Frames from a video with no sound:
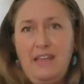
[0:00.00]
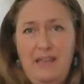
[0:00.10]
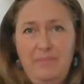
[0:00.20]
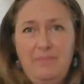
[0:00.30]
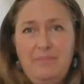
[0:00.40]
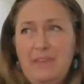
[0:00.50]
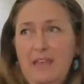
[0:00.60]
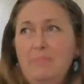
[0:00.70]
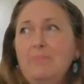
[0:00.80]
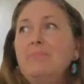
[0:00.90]

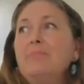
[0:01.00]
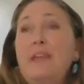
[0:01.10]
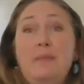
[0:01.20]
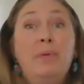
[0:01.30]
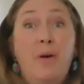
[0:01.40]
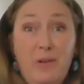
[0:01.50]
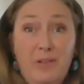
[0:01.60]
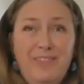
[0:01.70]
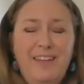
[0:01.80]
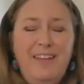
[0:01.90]
keep
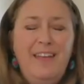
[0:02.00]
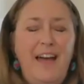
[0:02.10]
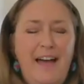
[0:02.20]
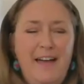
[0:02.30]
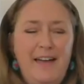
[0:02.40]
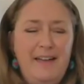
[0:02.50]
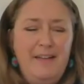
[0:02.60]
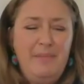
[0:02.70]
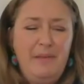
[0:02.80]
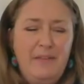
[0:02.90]
on.
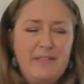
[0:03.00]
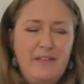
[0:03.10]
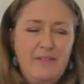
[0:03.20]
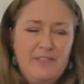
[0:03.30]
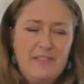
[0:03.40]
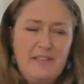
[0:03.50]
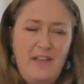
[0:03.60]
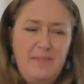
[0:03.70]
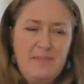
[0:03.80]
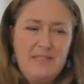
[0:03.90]
Because
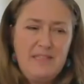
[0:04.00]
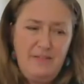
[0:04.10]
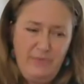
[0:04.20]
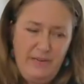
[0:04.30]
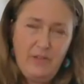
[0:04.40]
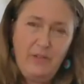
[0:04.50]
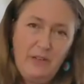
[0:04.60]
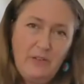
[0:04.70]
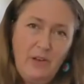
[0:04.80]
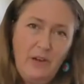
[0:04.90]
oftentimes, if we don't
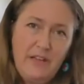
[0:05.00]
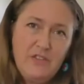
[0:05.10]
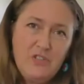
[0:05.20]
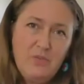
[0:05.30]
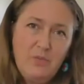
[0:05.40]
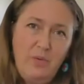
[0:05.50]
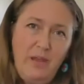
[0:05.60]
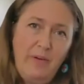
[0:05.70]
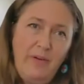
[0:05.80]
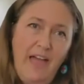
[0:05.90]
acknowledge
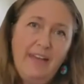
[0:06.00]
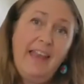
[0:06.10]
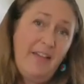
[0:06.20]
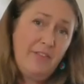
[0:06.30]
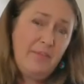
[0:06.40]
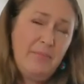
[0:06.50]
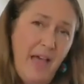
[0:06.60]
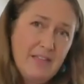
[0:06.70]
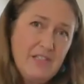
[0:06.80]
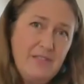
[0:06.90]
where we're at and have
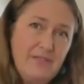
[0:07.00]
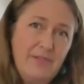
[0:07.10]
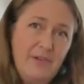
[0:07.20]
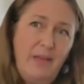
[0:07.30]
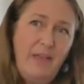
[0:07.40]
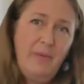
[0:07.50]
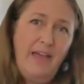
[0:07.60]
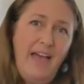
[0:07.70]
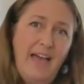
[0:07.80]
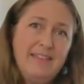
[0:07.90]
compassion for where we're
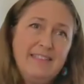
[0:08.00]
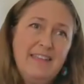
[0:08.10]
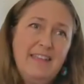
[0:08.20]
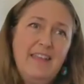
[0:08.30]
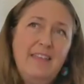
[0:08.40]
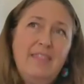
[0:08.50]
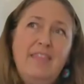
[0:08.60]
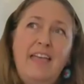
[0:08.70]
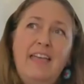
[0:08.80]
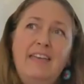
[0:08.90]
at,
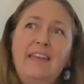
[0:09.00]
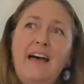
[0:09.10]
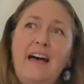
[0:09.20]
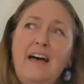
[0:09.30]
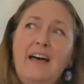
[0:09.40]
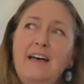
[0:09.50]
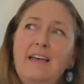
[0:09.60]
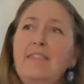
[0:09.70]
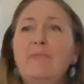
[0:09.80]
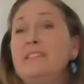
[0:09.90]
then
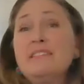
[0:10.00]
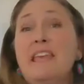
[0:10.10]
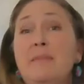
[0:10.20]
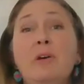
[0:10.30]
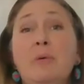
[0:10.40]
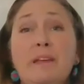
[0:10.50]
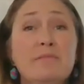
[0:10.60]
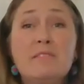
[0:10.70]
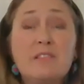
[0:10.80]
we just keep going